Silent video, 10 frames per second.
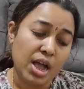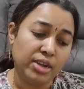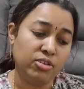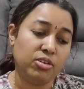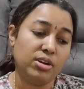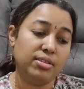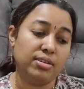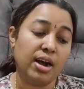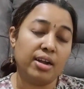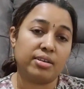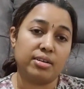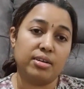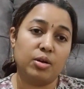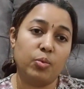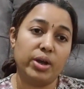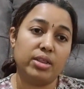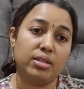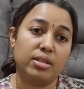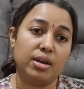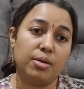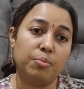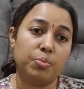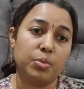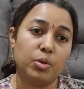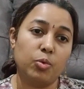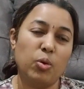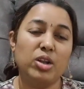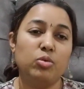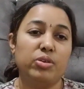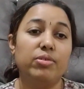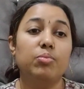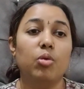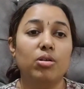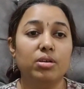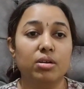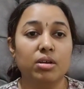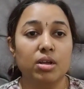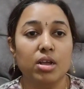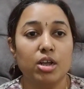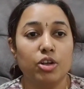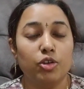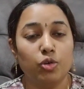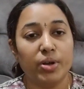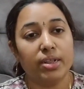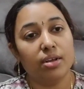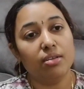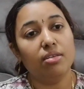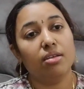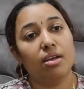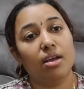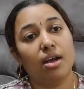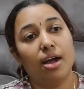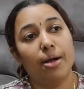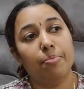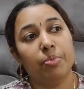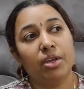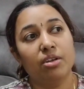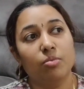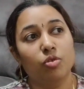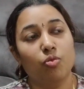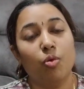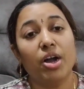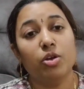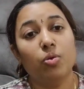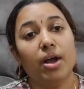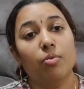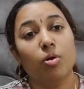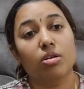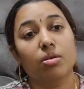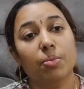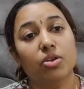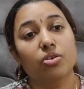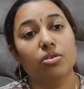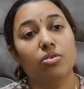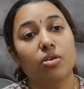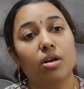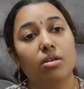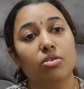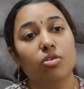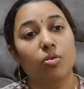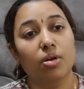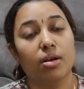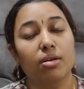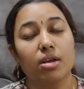I just thought I'll start with why do we even bother doing this, in terms of why do I want my children to learn shloka.